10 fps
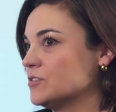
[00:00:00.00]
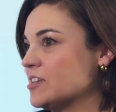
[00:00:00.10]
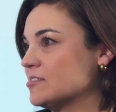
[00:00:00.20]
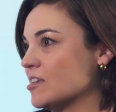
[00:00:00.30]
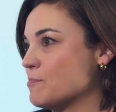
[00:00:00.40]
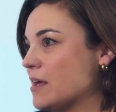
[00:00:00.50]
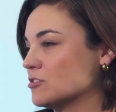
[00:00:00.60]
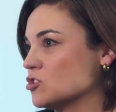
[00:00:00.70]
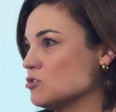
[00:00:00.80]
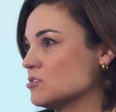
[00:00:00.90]
States like
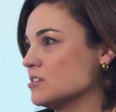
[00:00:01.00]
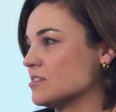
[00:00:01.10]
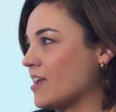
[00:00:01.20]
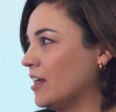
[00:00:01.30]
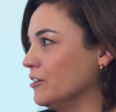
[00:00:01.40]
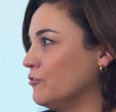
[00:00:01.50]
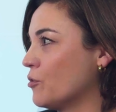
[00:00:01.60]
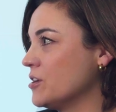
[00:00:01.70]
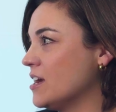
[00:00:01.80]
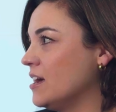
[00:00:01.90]
Massachusetts and
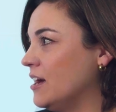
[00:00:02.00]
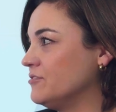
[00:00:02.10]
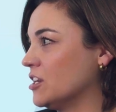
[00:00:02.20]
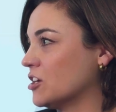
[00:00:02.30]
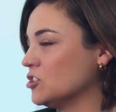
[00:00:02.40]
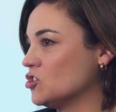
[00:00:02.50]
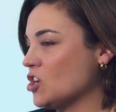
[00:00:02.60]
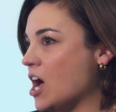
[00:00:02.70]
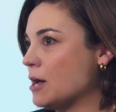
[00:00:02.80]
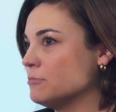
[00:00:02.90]
California have done a good
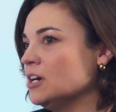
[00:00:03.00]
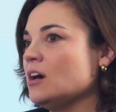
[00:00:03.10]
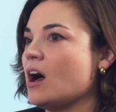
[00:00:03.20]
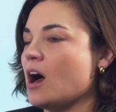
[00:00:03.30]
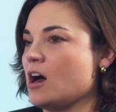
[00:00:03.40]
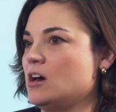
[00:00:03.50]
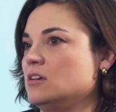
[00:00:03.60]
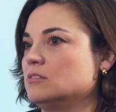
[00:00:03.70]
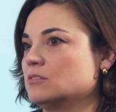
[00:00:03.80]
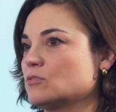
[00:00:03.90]
job
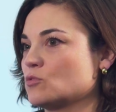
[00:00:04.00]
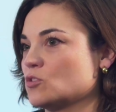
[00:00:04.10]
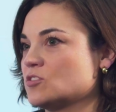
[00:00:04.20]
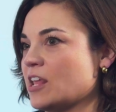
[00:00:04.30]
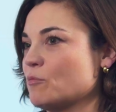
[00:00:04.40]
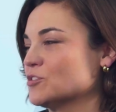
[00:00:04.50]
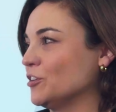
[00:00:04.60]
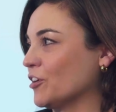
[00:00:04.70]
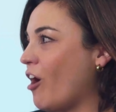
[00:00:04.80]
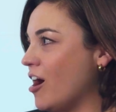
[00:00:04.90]
setting what's
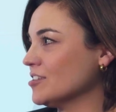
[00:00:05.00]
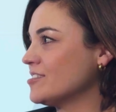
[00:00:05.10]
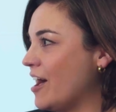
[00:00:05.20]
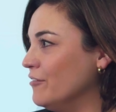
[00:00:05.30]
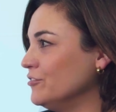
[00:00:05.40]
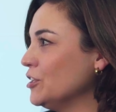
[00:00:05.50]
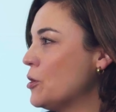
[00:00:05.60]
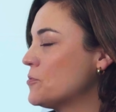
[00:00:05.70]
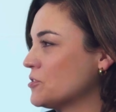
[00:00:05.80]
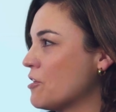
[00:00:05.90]
called a cost
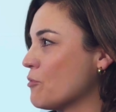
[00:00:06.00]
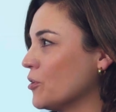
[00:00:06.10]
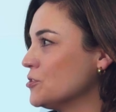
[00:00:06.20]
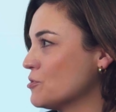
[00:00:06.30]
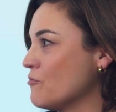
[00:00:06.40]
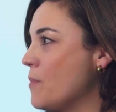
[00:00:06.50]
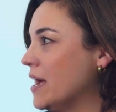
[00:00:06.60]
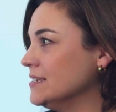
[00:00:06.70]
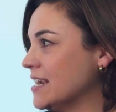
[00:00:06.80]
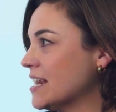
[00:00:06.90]
envelope. So in other words, sort of
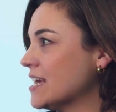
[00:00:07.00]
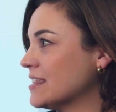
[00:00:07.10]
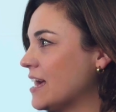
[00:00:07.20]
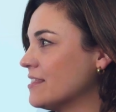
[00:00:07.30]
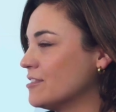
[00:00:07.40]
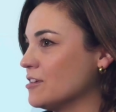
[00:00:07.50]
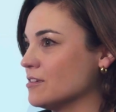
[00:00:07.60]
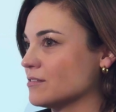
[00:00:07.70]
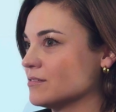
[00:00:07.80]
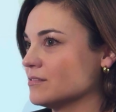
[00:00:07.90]
mandating that
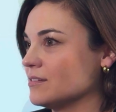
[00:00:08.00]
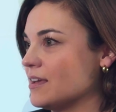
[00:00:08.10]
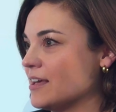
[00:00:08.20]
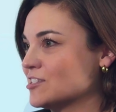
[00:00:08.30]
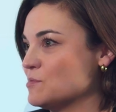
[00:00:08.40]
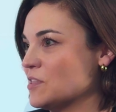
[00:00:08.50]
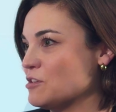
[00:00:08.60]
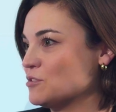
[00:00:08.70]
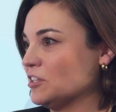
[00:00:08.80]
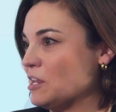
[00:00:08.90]
the estimate
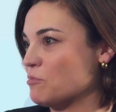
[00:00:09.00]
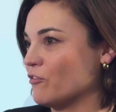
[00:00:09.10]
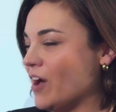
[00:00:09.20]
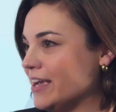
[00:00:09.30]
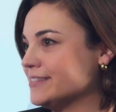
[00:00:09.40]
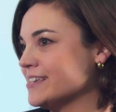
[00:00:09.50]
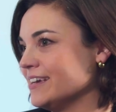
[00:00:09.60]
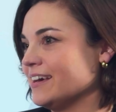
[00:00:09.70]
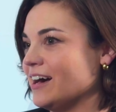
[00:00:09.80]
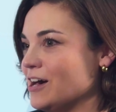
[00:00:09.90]
the utility provides
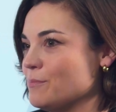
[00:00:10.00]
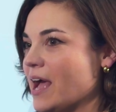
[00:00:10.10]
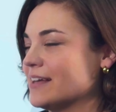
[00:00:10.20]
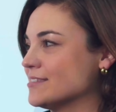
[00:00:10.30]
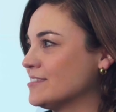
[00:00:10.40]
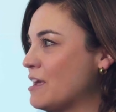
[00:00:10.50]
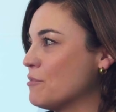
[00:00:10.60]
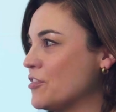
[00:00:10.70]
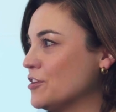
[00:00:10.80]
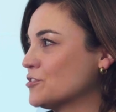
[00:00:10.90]
has to stay
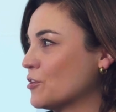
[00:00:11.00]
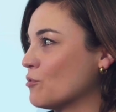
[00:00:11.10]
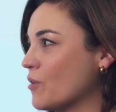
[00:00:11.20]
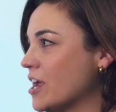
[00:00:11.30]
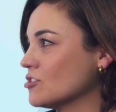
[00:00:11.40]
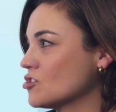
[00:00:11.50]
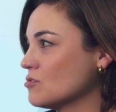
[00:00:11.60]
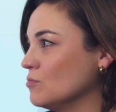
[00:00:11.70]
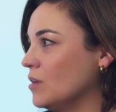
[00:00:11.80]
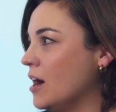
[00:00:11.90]
within a certain
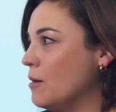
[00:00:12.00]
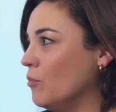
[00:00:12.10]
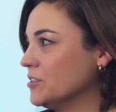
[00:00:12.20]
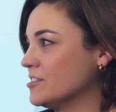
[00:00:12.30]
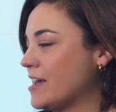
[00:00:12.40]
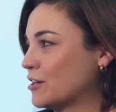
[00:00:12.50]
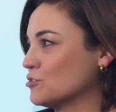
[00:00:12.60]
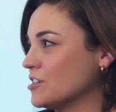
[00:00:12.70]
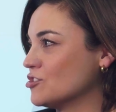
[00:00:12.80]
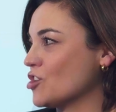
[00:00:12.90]
range once it's
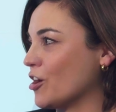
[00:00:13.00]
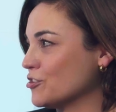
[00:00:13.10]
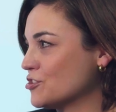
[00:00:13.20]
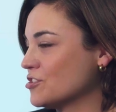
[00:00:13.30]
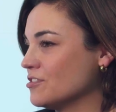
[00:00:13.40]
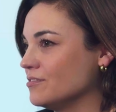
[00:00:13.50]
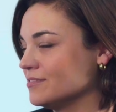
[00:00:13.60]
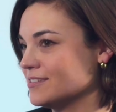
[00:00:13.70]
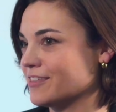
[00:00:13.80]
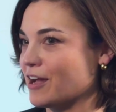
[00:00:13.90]
actually charged
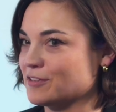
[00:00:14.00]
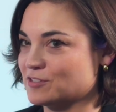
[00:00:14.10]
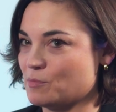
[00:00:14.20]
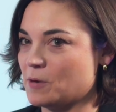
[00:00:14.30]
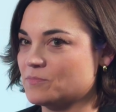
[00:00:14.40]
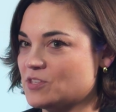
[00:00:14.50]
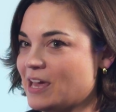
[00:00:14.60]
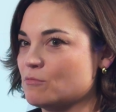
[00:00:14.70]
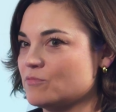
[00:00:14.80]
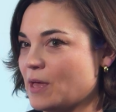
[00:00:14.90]
to the customer. So
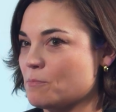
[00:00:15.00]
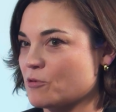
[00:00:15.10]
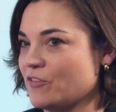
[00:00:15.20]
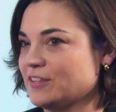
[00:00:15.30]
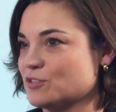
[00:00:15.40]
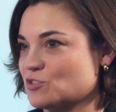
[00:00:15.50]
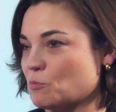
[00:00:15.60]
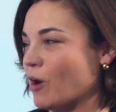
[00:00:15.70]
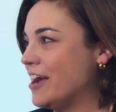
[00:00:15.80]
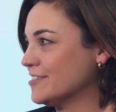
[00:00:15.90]
that prevents those
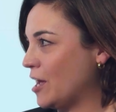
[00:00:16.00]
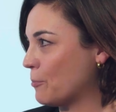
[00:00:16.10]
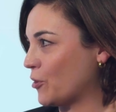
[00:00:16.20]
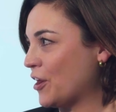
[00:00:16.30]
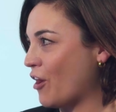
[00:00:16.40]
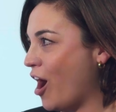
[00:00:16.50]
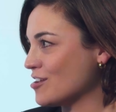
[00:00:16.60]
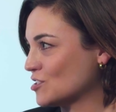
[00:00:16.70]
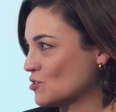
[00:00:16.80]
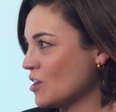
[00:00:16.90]
surprise upgrade
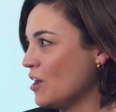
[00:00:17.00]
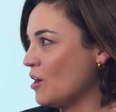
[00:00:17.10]
costs.